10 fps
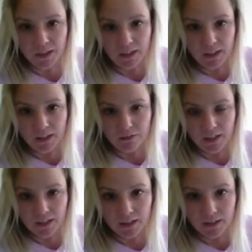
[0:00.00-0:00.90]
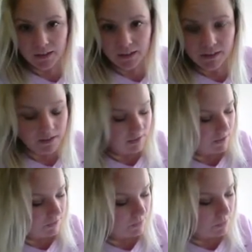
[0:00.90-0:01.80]
If I add these
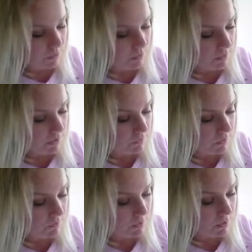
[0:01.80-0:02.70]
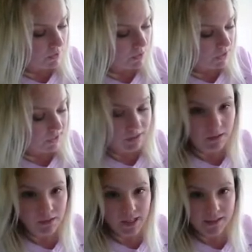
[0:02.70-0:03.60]
together, 1 and 12 gives me 13.
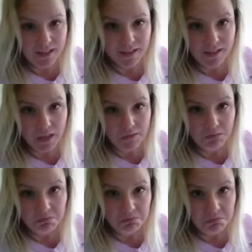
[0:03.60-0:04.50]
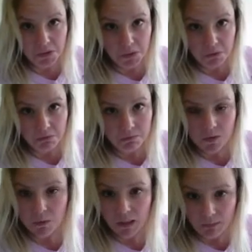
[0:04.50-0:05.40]
Is that 7? No,
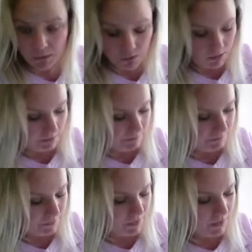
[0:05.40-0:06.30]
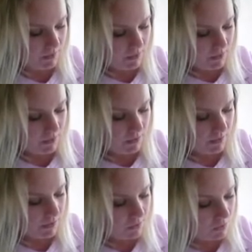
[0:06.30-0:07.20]
so I keep on trying. Let's
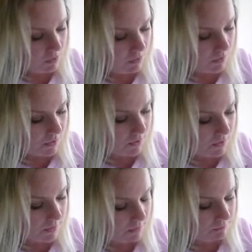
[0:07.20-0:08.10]
see, 2 and 6.